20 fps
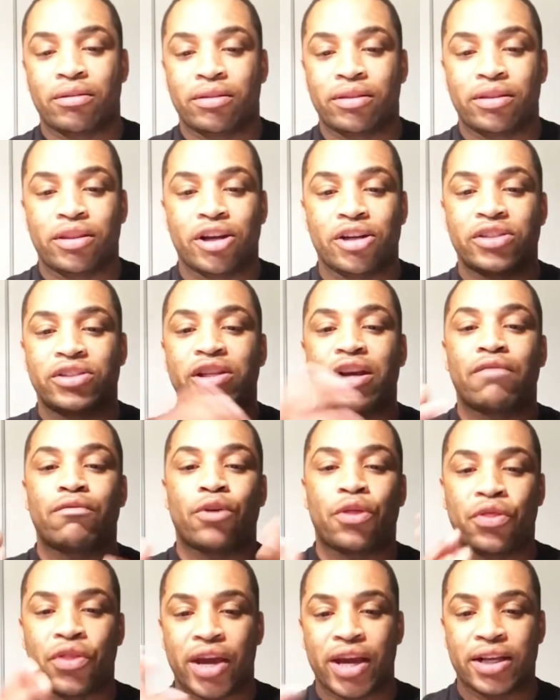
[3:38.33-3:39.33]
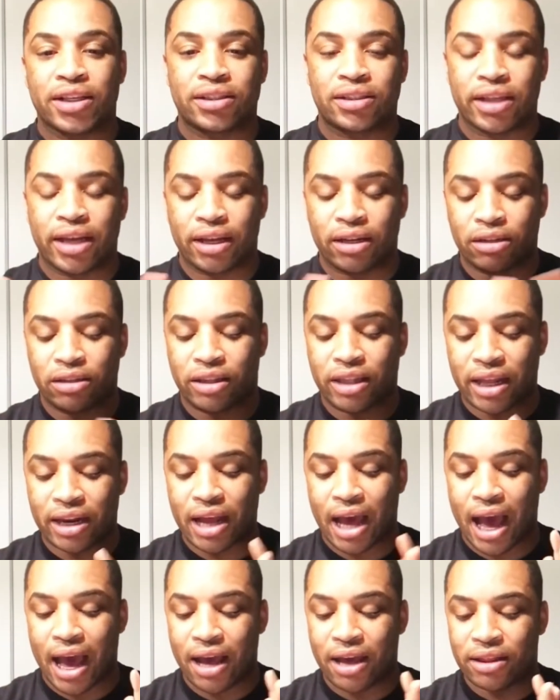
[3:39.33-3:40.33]
there's several things that
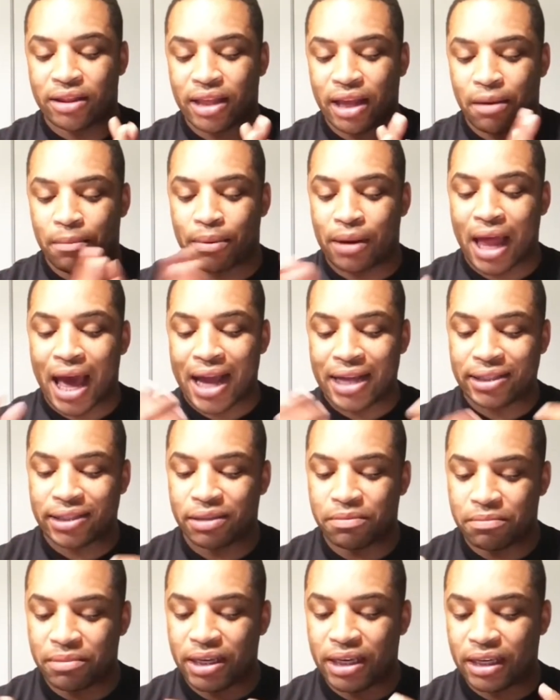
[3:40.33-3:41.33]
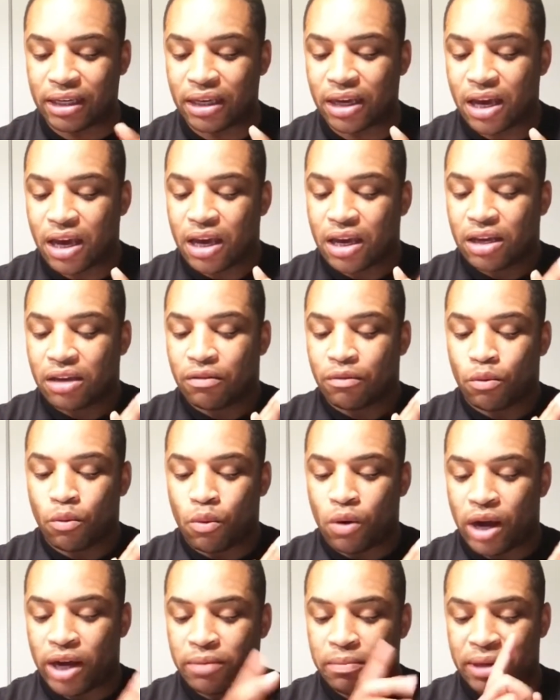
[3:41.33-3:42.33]
apply to me.
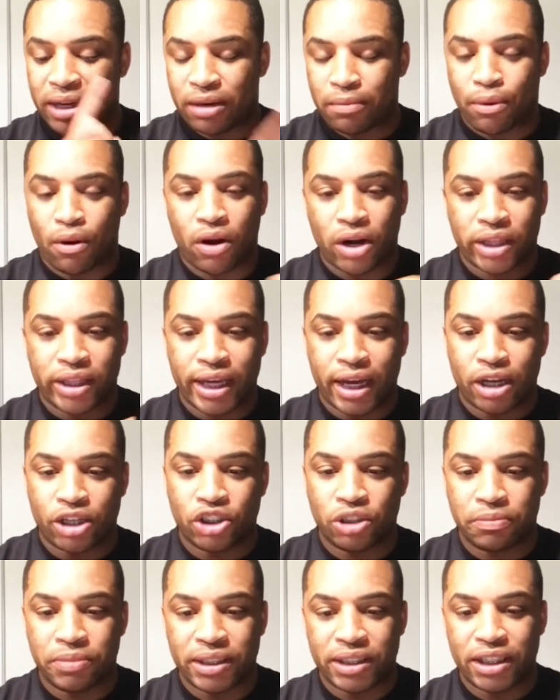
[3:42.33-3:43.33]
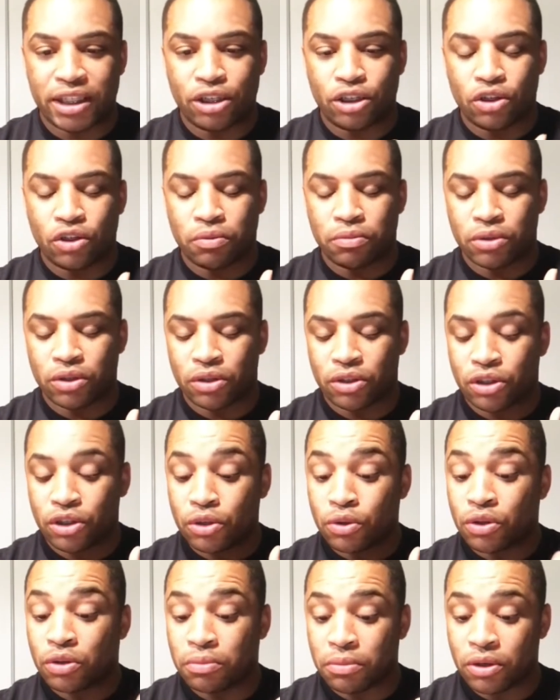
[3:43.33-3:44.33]
One being a part of the
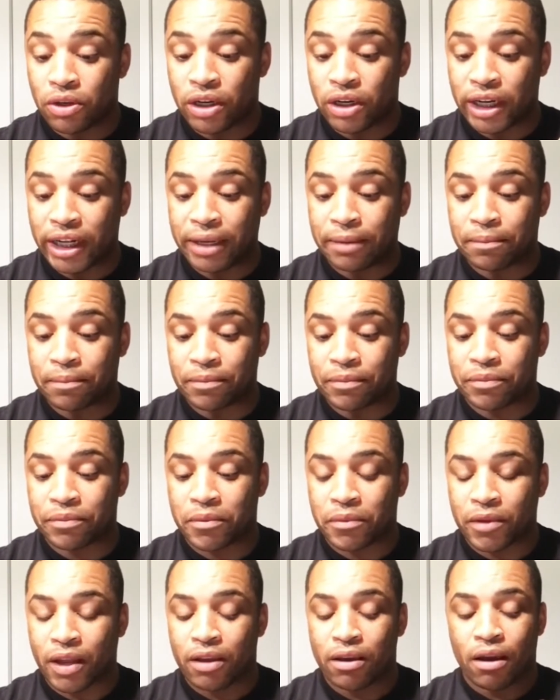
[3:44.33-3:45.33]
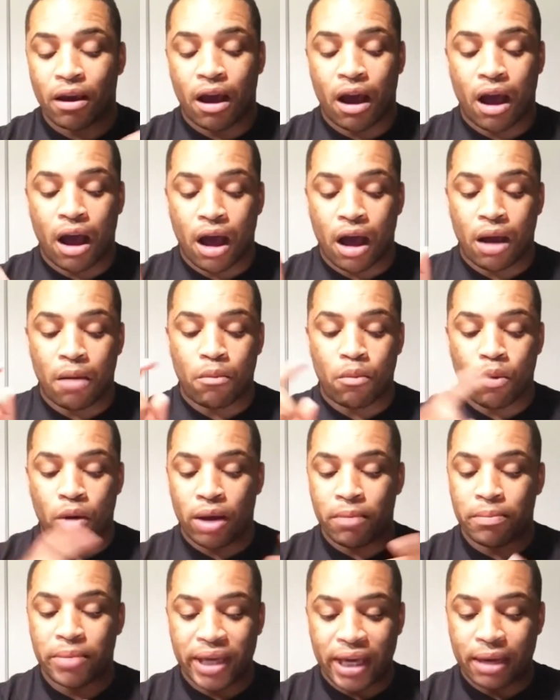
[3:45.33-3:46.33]
LGBTQ community, one
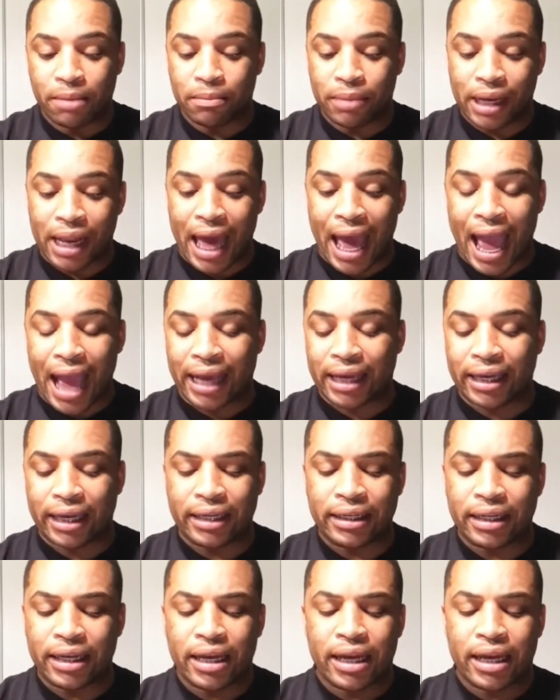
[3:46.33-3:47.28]
being black, and